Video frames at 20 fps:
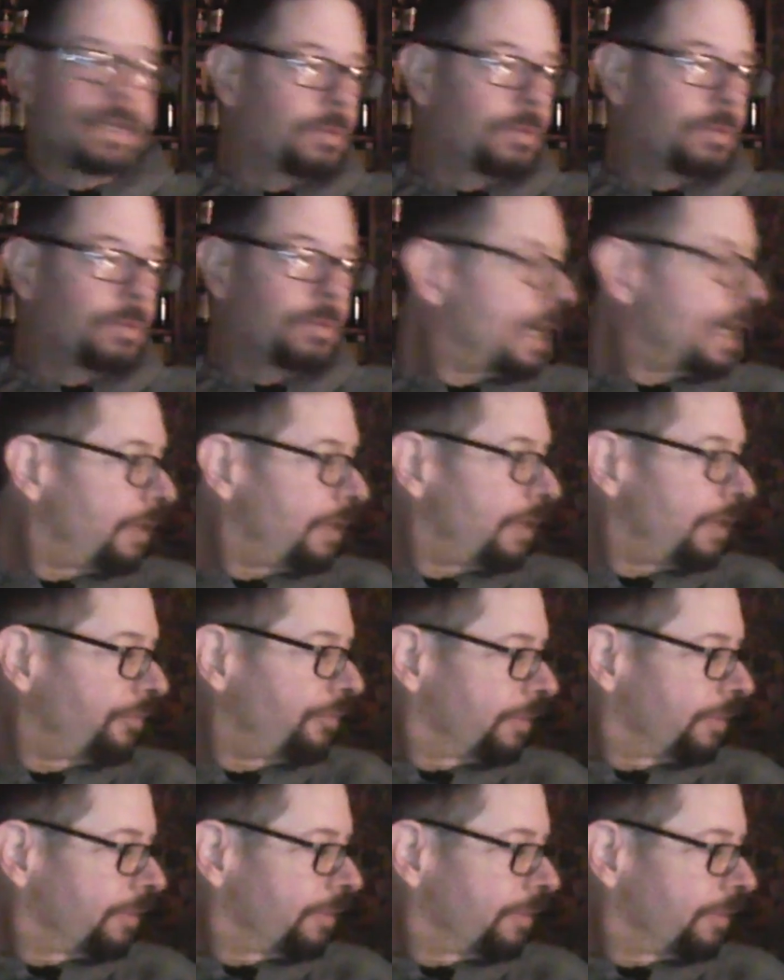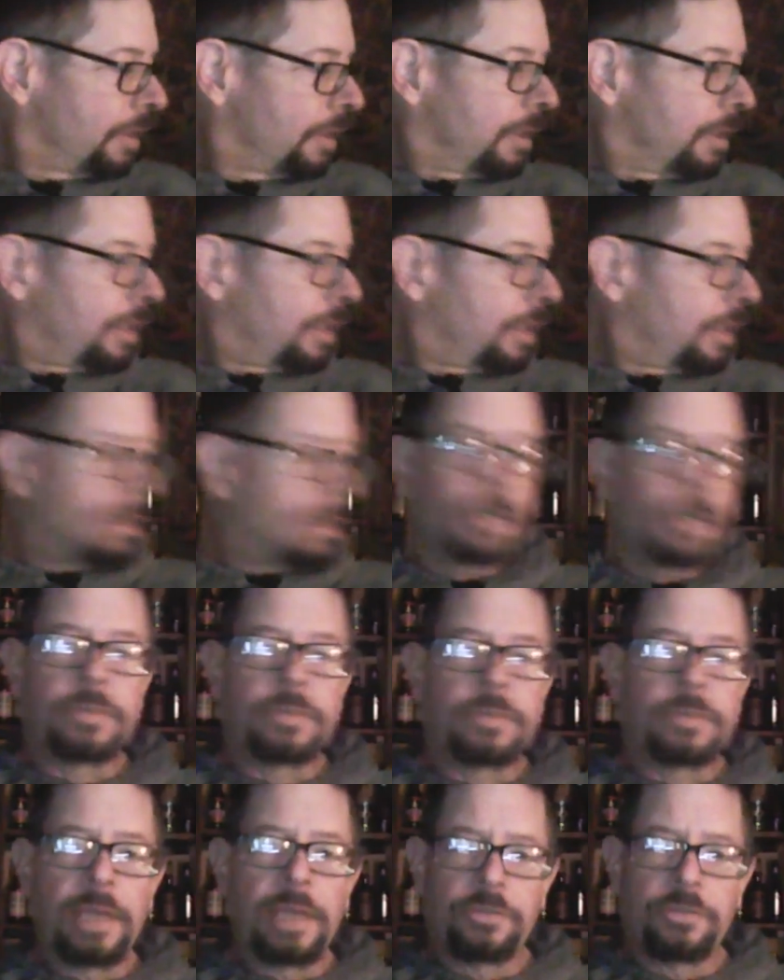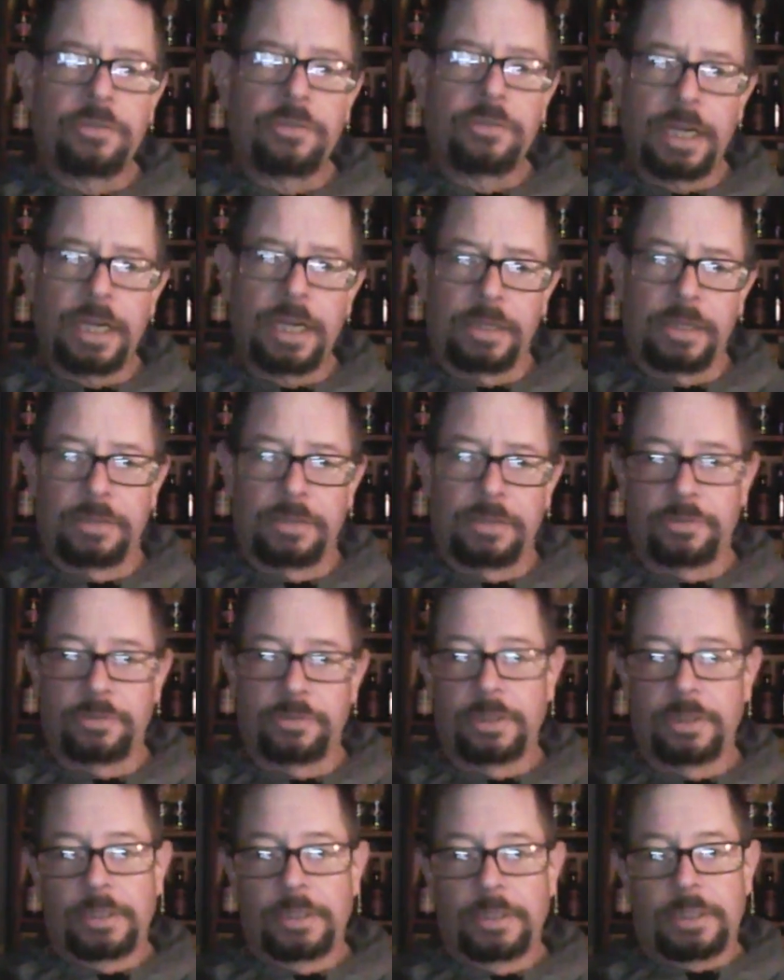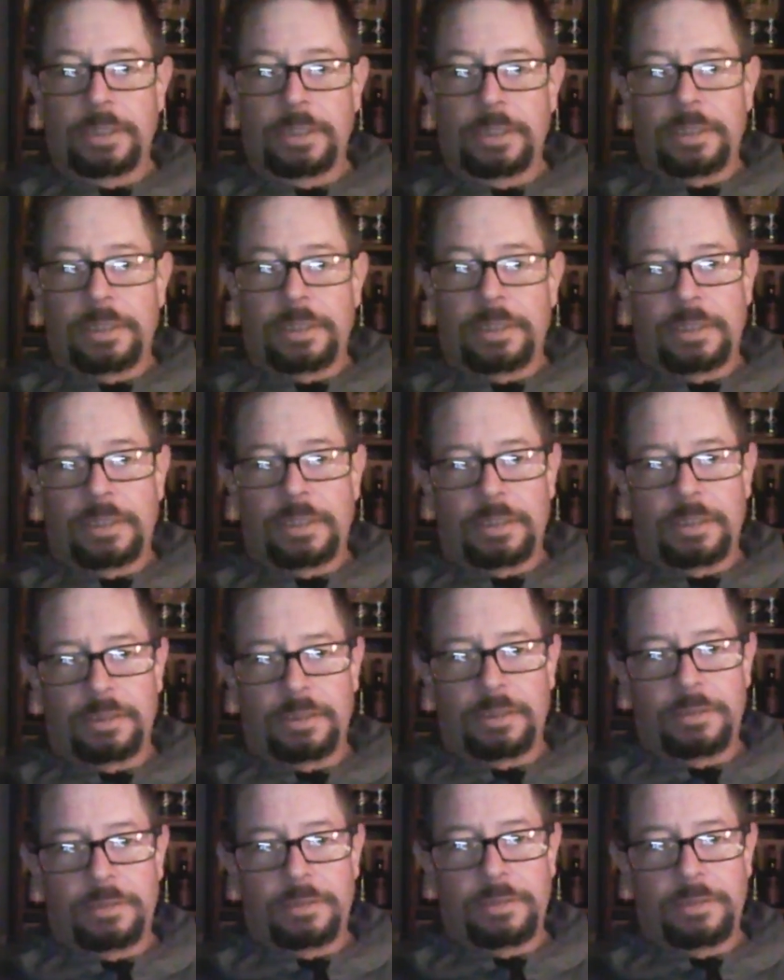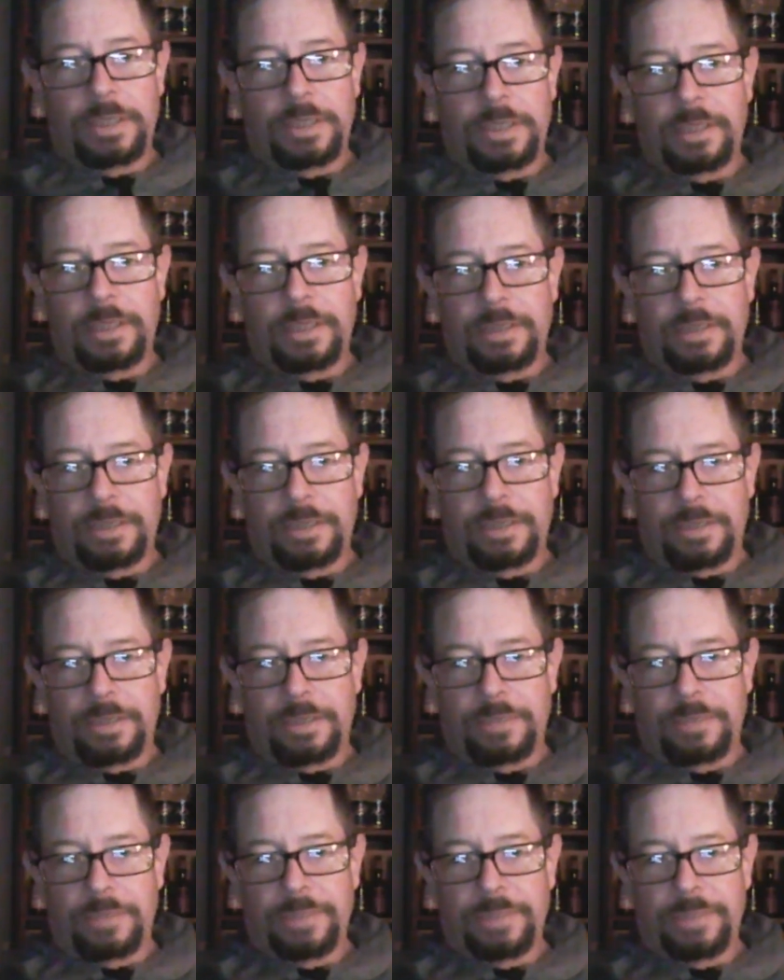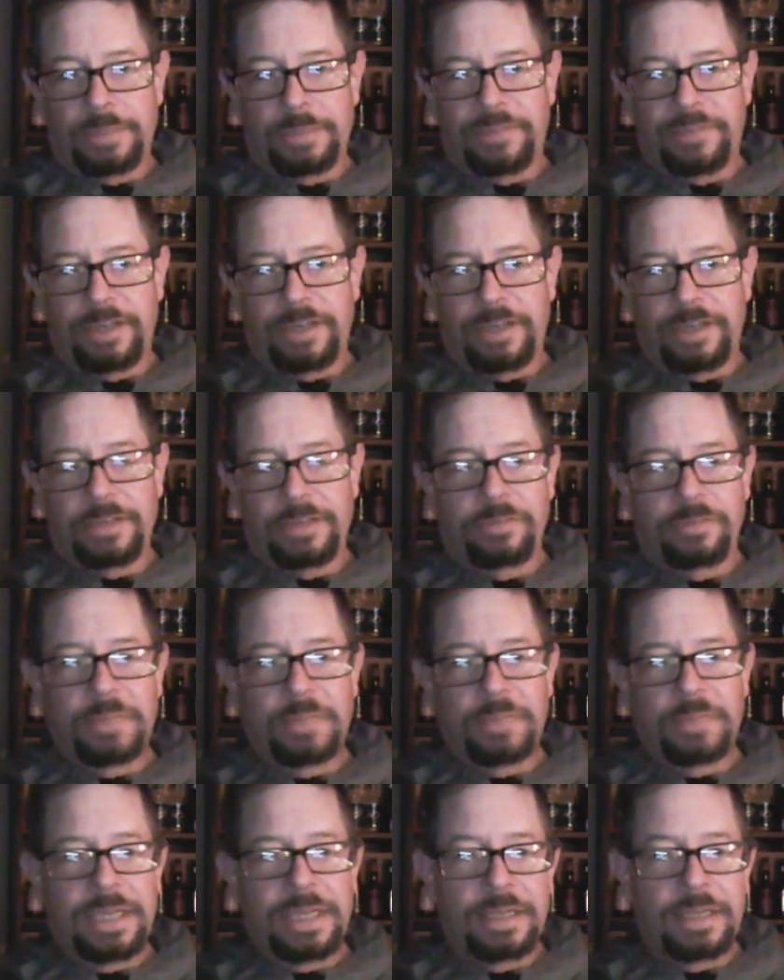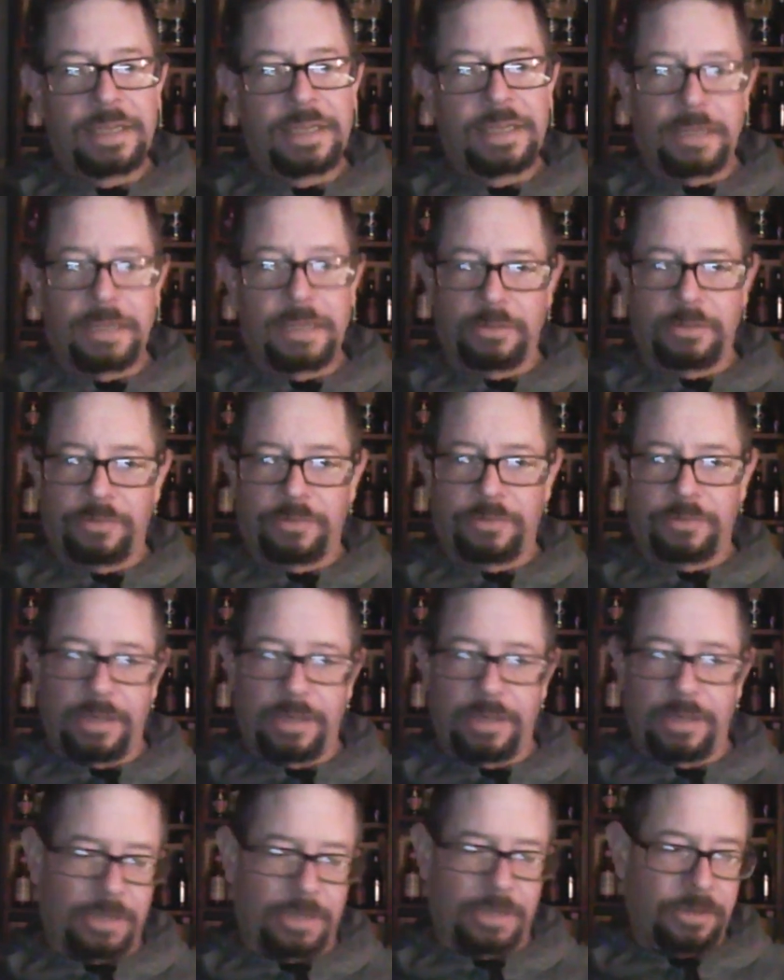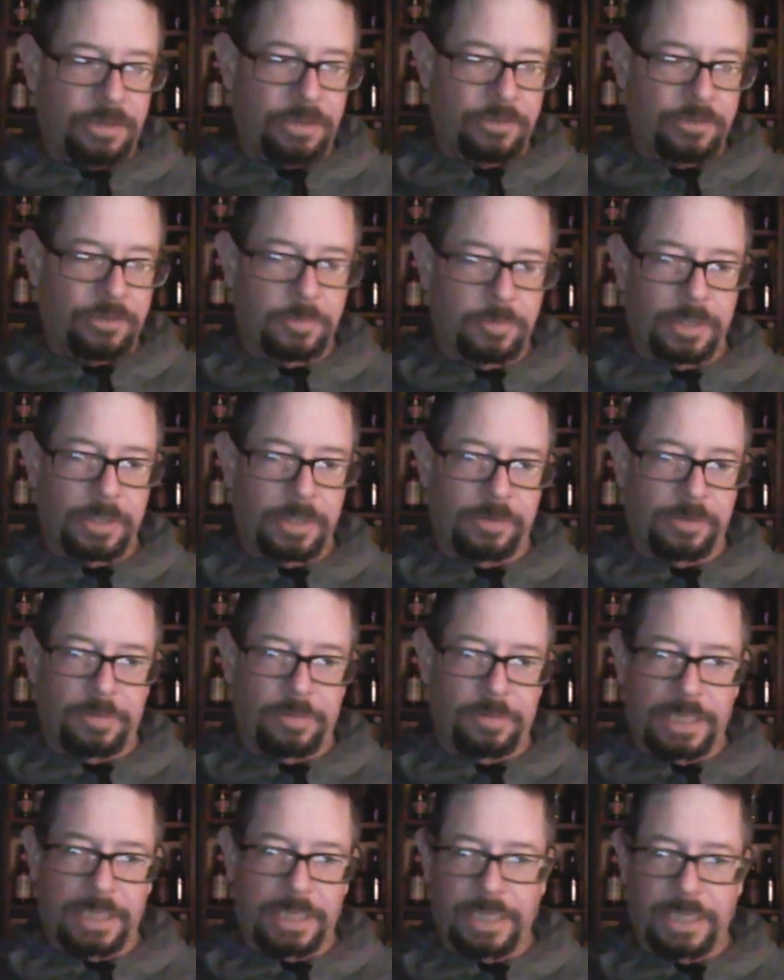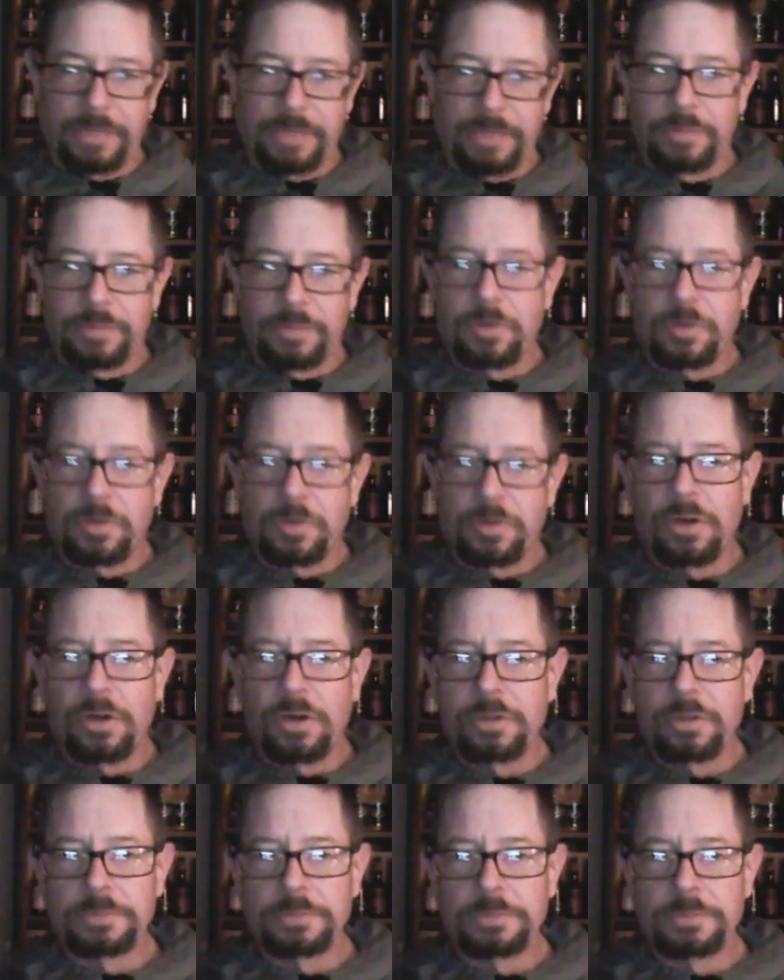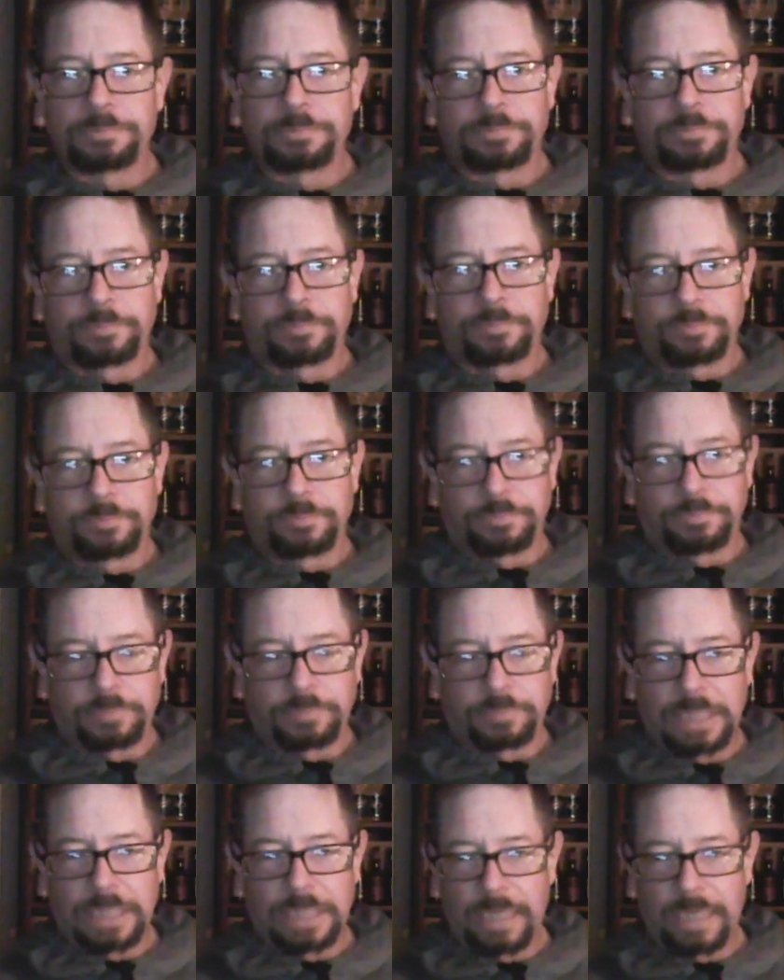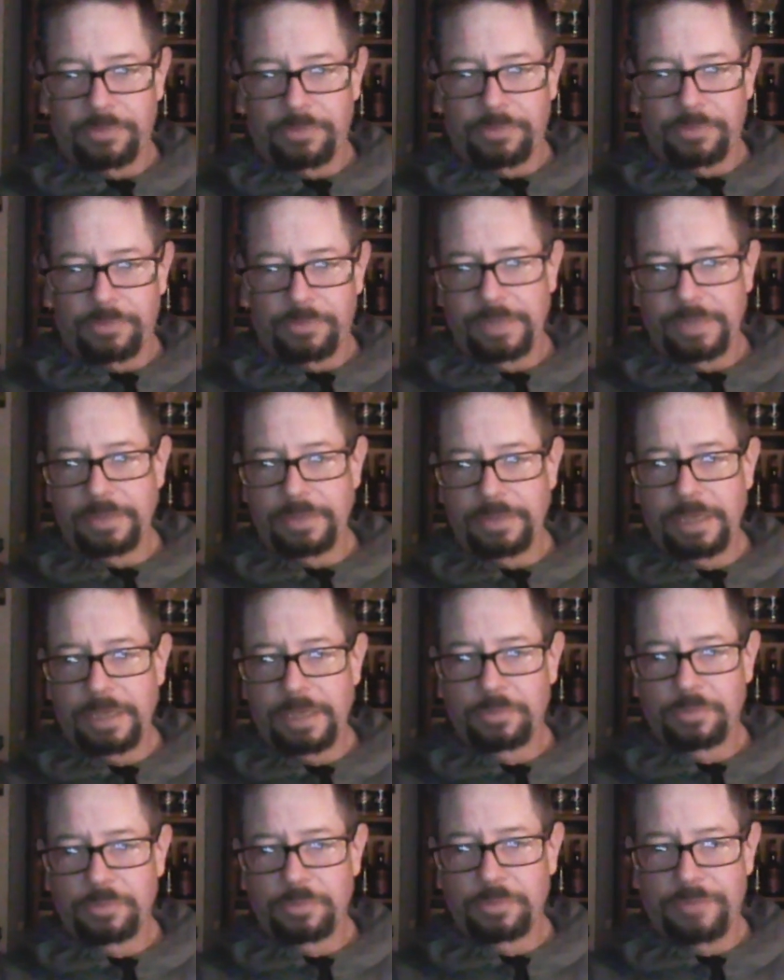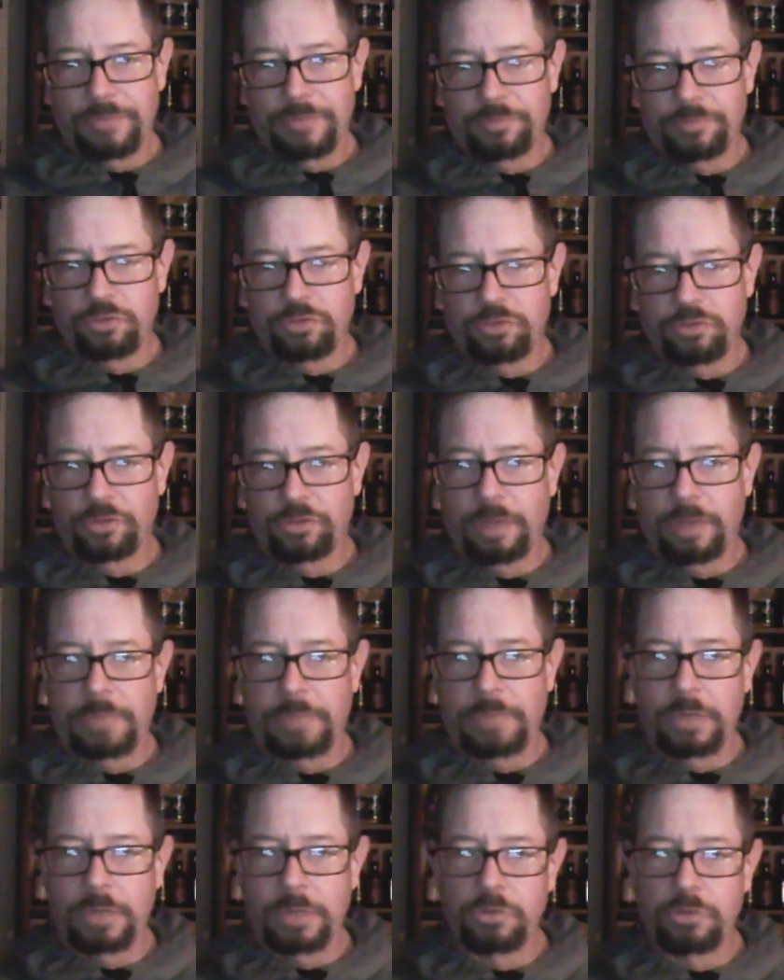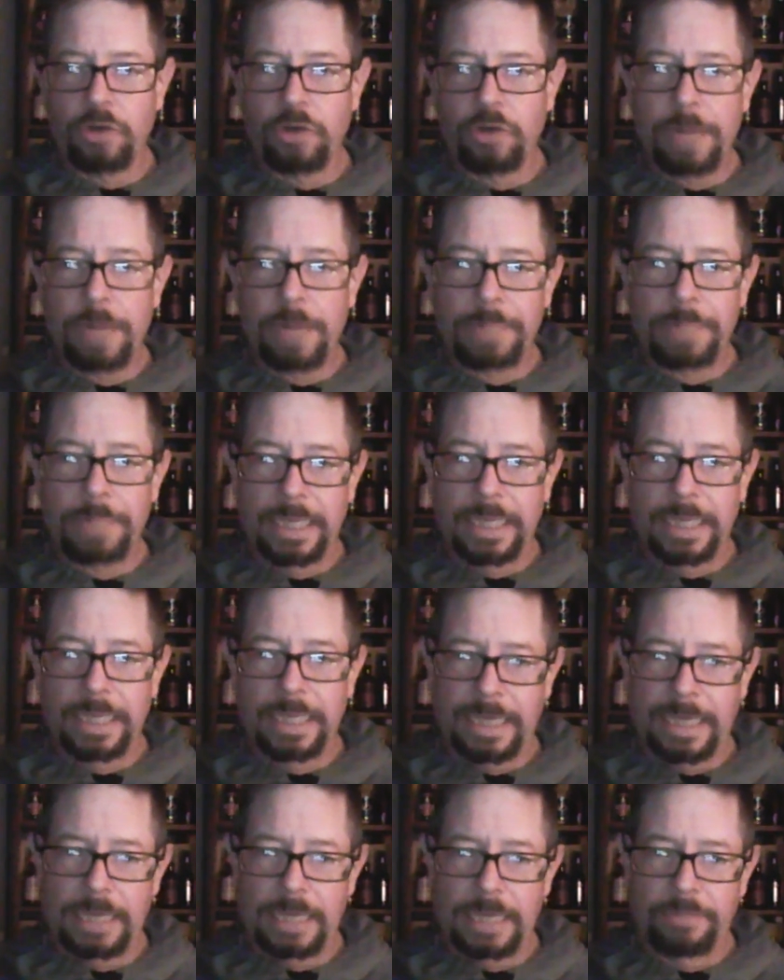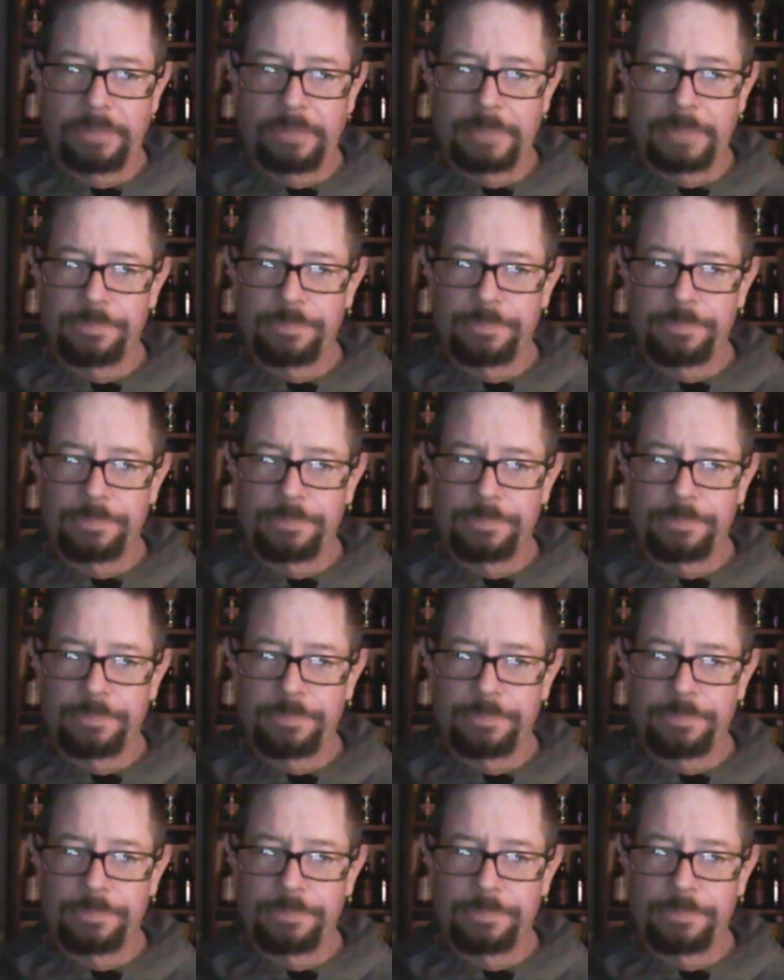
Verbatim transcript: we have a taste challenge. Okay, now I've been very dismayed about these taste challenges because I've been getting them wrong. But like I said in the last one, I've set my own trap. I can't get out of it